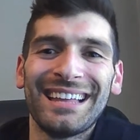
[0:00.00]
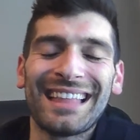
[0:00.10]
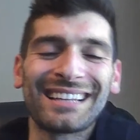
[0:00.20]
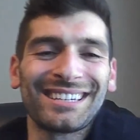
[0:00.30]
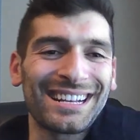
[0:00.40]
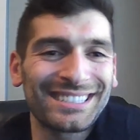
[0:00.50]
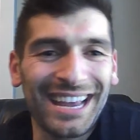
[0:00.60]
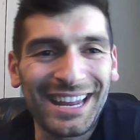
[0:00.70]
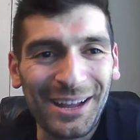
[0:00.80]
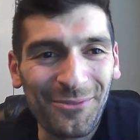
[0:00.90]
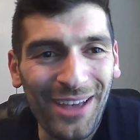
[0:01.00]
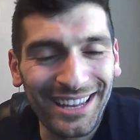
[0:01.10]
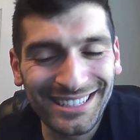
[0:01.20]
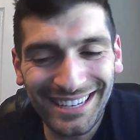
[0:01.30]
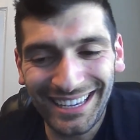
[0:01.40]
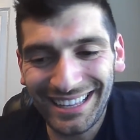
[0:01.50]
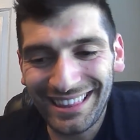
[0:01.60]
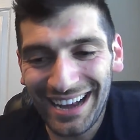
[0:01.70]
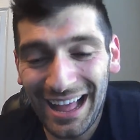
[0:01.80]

that's an exciting event that